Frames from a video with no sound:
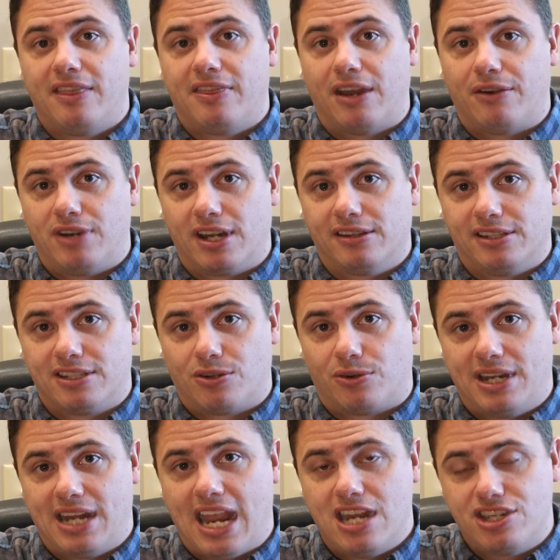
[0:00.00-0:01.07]
That
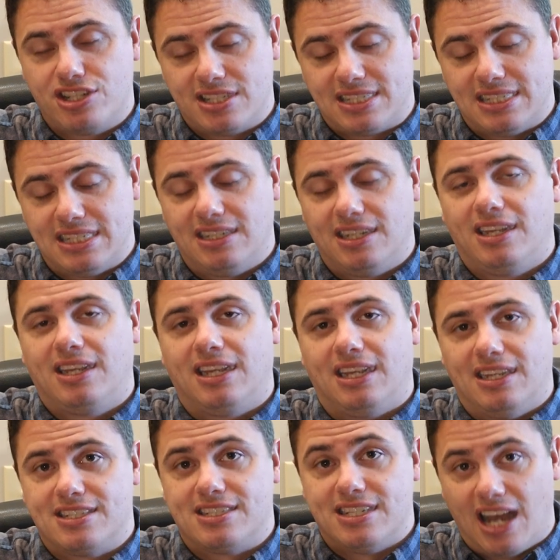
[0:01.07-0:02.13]
regulatory agency
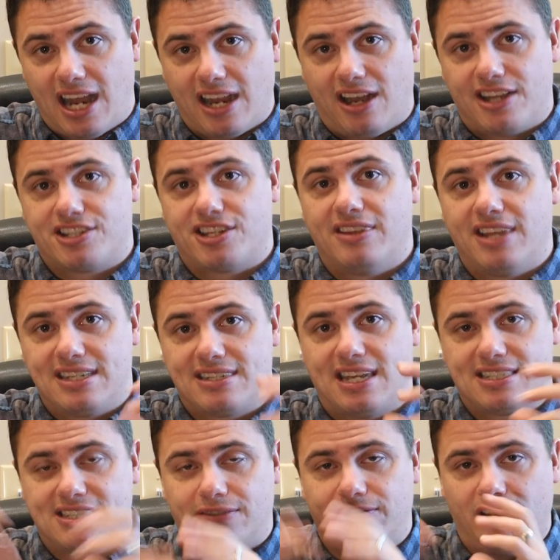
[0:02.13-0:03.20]
is NIOSH, and they
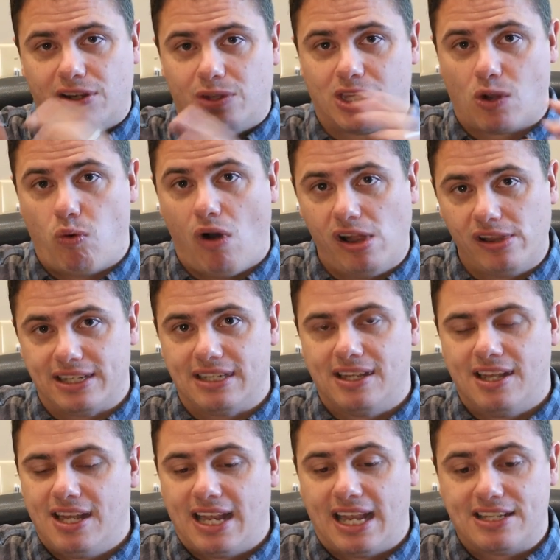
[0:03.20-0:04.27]
test and evaluate the quality.
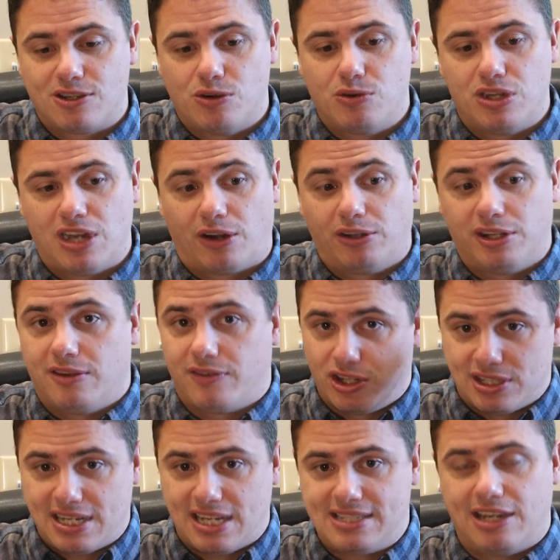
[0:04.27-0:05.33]
And so not only you have a
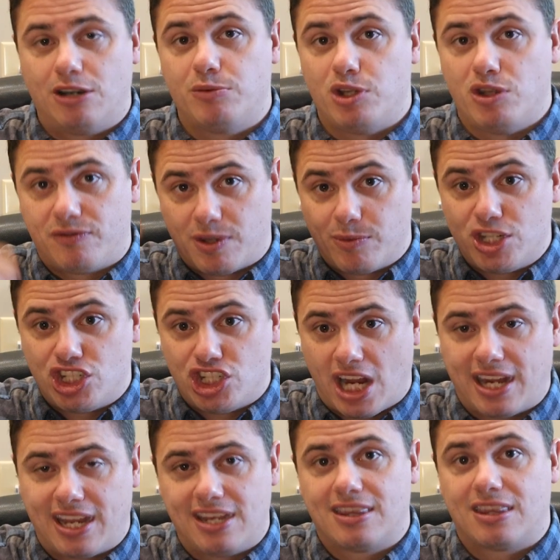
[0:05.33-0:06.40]
good test standard, but you have someone
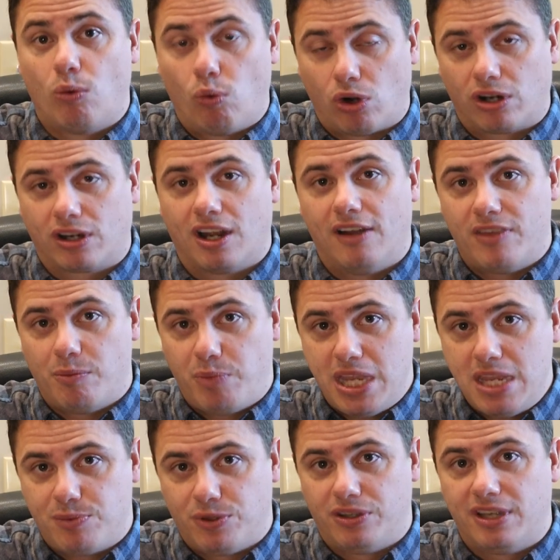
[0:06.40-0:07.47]
checking the work of the
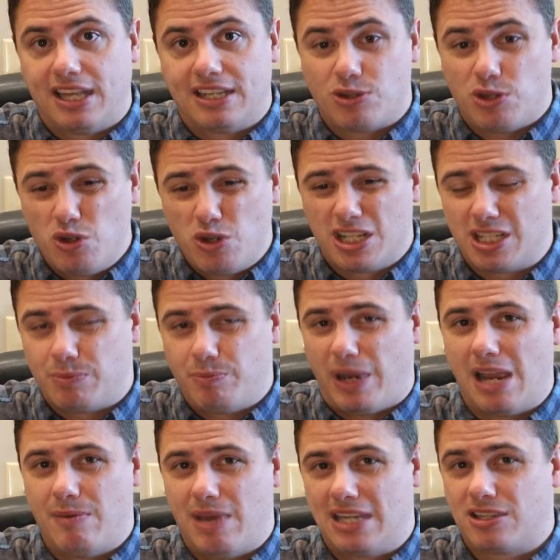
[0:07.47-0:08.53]
people. so you can just
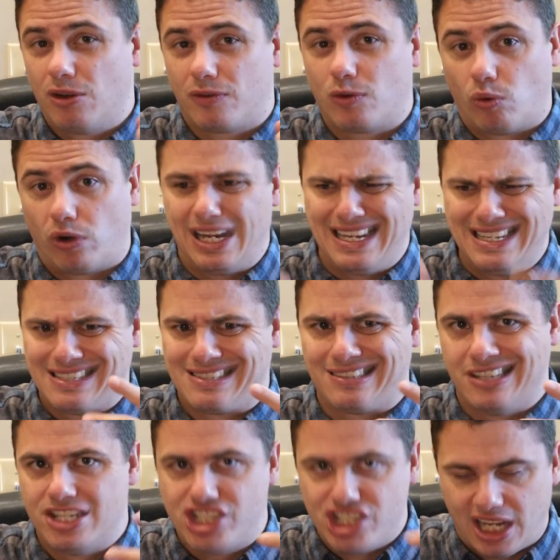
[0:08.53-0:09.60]
buy a mask. You don't have to worry, is this
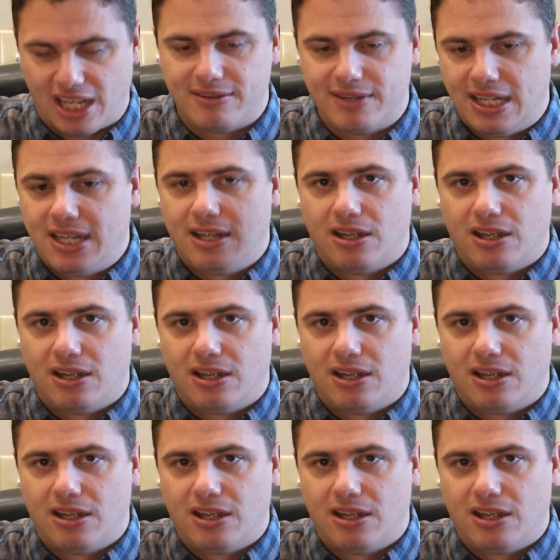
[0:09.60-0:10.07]
legit?